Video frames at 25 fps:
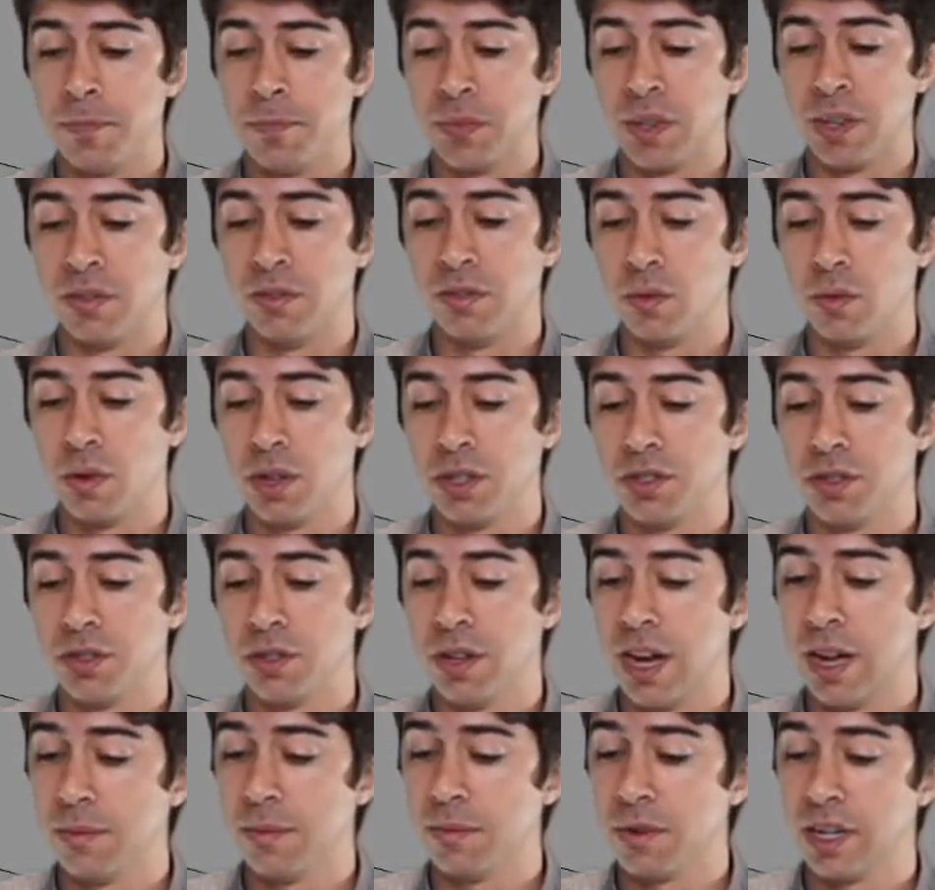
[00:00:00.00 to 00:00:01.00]
If you want to,
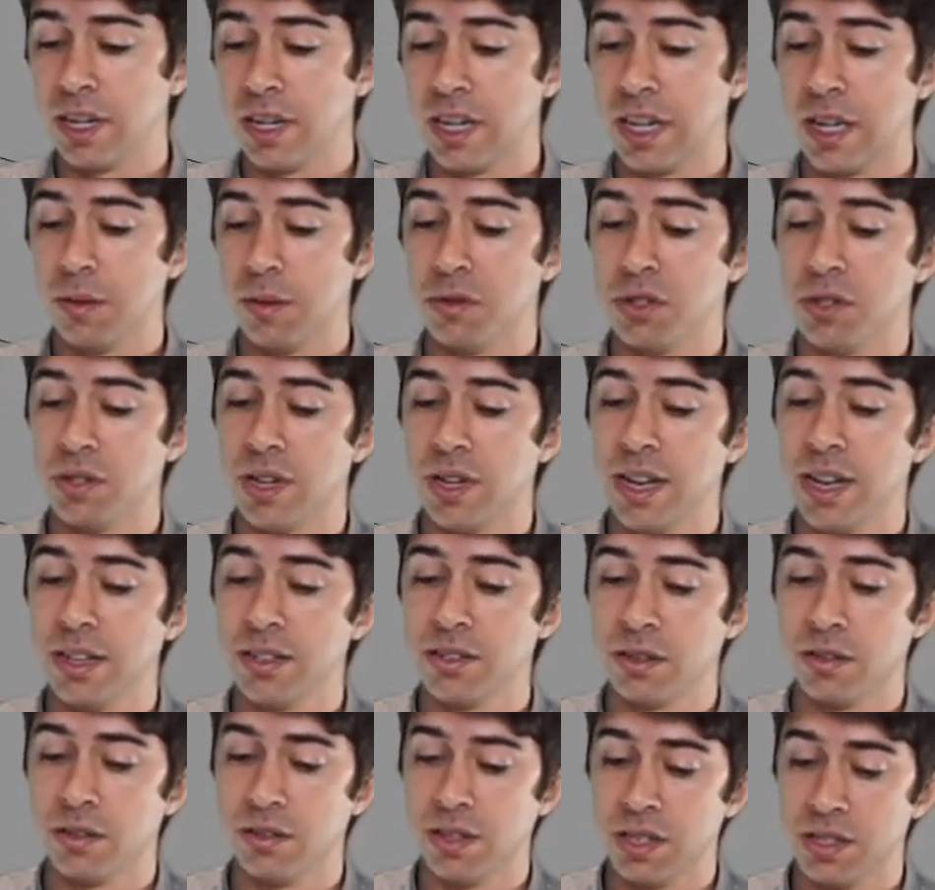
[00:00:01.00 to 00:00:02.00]
I'm going to keep it to 8,
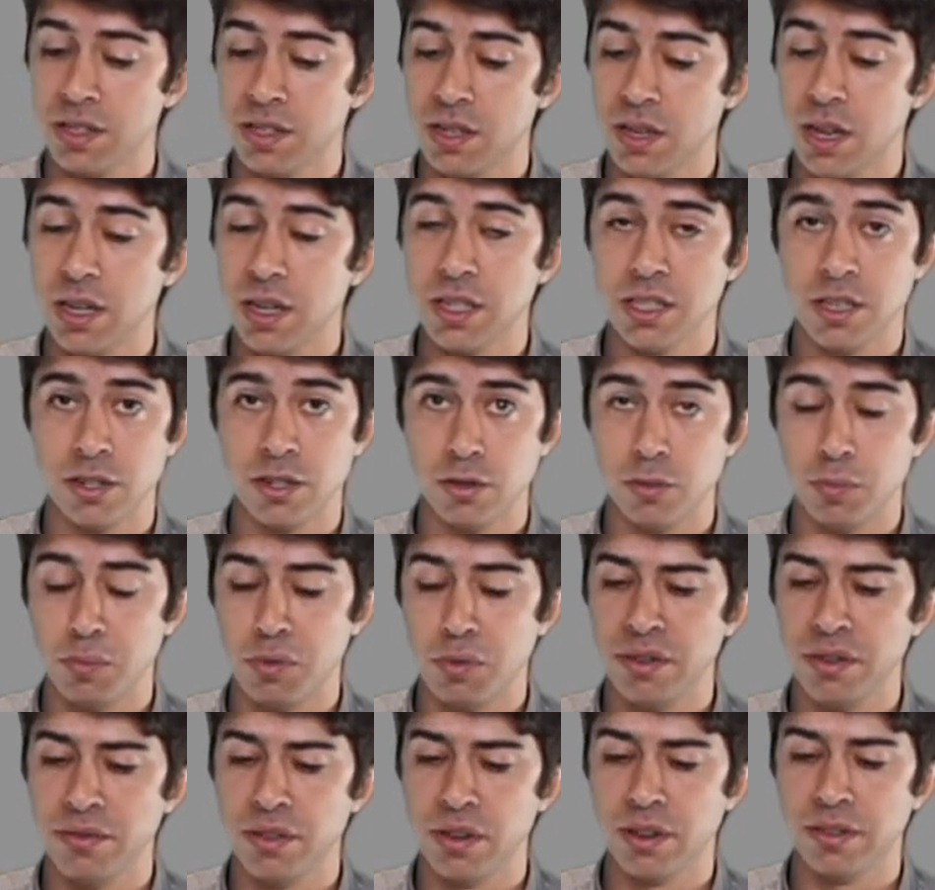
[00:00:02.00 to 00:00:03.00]
so there's a nice little
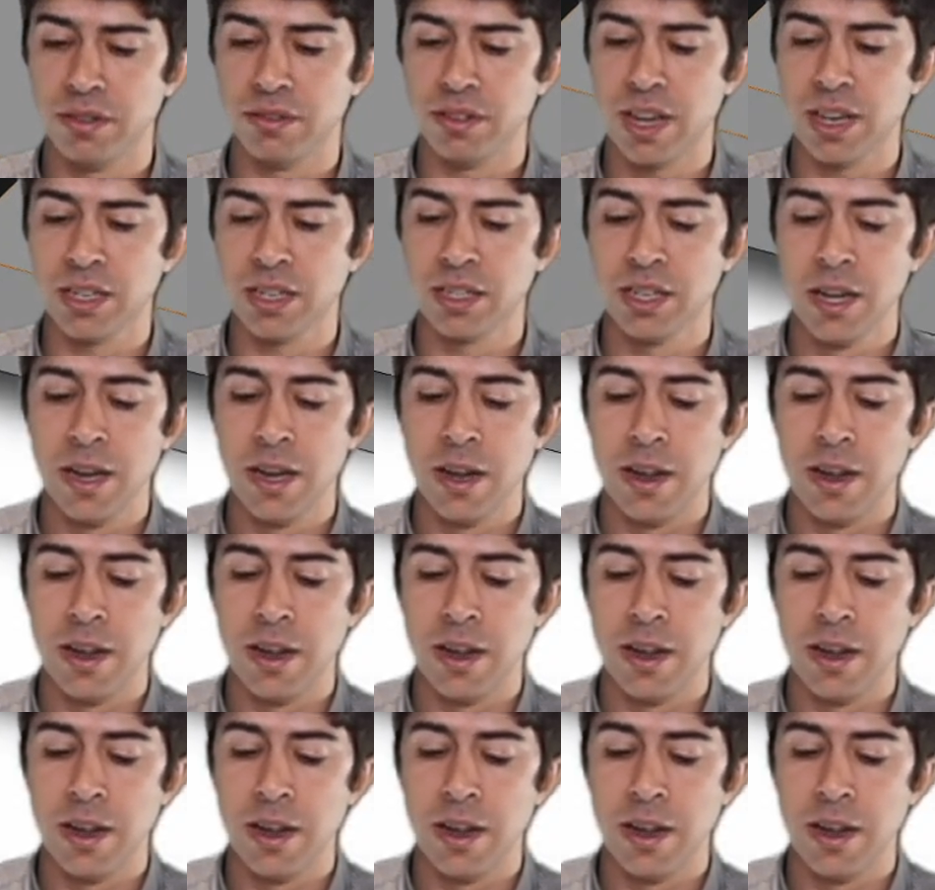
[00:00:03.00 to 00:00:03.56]
preview of that.